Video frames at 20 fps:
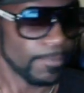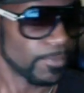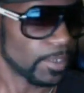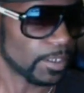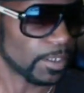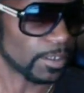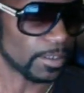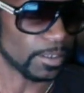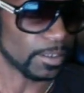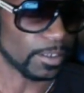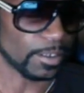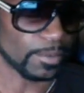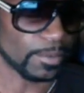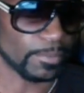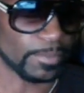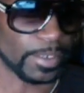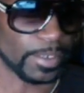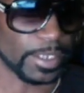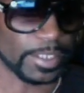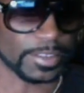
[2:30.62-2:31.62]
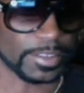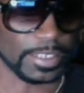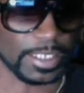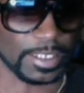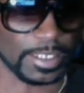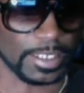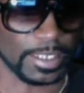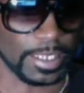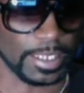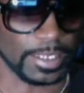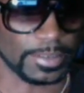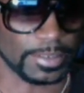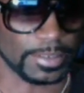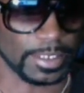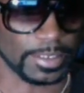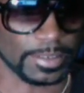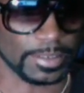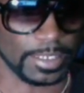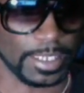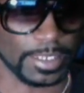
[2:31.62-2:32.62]
Um, it's, it's,
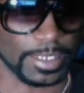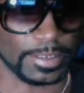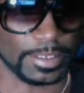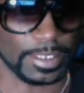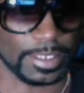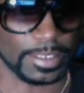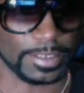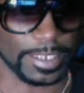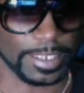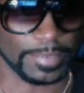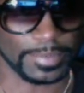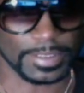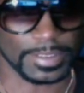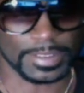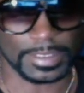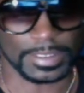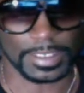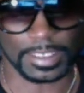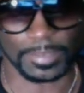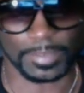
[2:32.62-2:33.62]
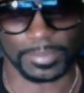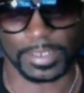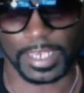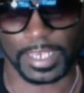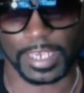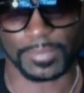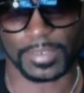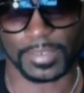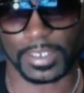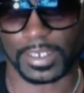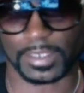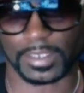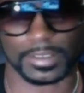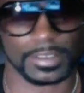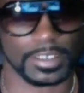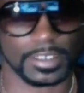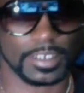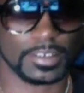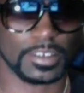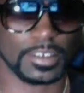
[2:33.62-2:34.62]
it's, it's, it's FCC compliant because it
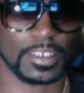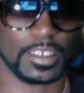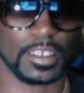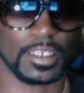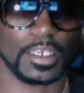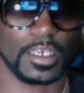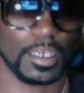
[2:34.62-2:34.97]
doesn't